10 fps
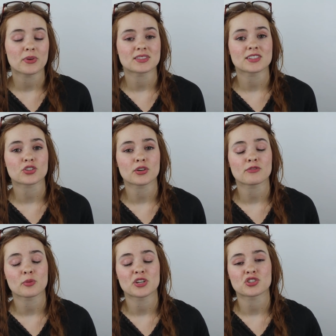but since our
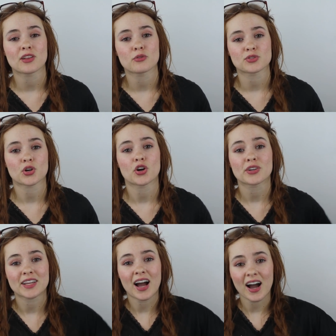inflammation levels are
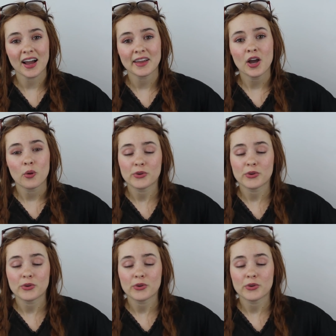already high,